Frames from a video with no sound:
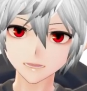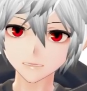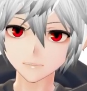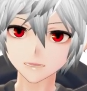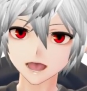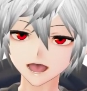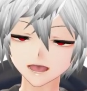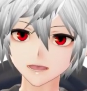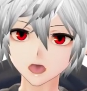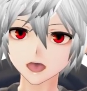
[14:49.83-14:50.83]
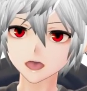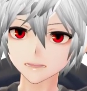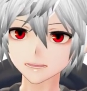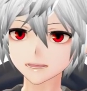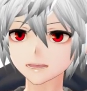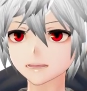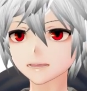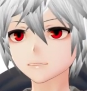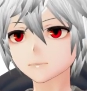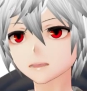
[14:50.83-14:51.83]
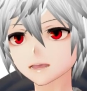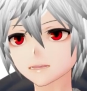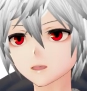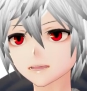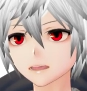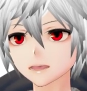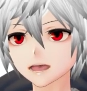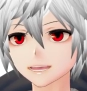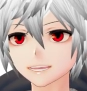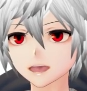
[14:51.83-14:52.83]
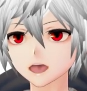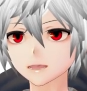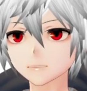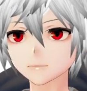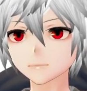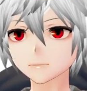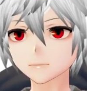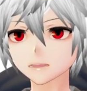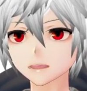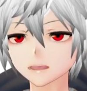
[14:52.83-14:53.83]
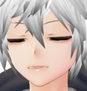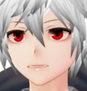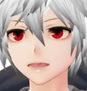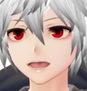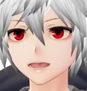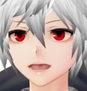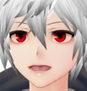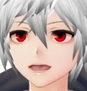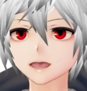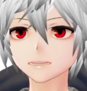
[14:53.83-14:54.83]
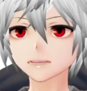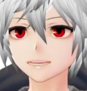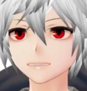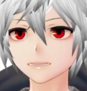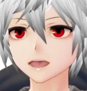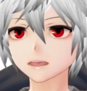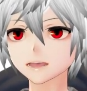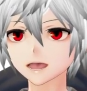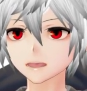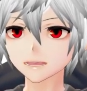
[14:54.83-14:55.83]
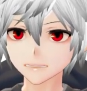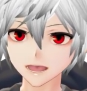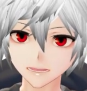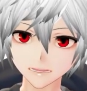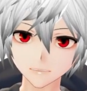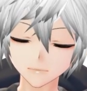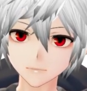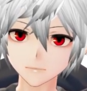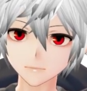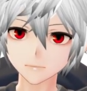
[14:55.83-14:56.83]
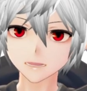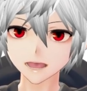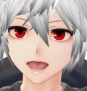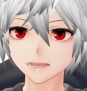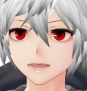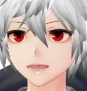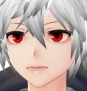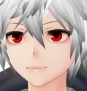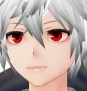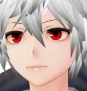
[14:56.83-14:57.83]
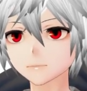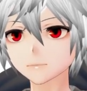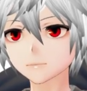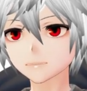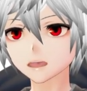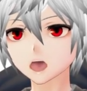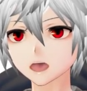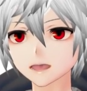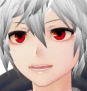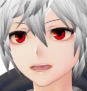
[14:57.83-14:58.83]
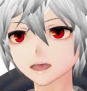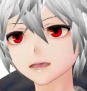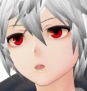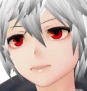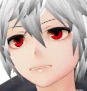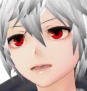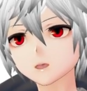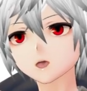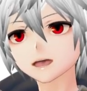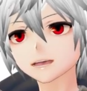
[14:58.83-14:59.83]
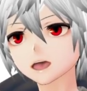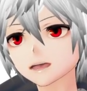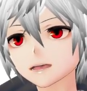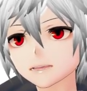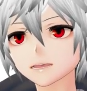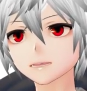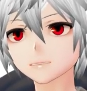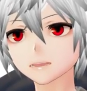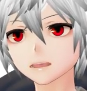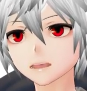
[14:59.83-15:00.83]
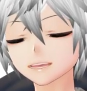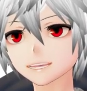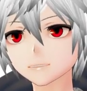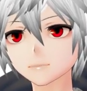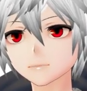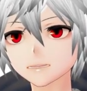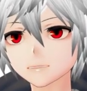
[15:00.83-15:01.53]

But yeah, I'm excited for the future of the game. They're taking the steps in the right direction, thankfully. So yeah, we will see what happens in the future, and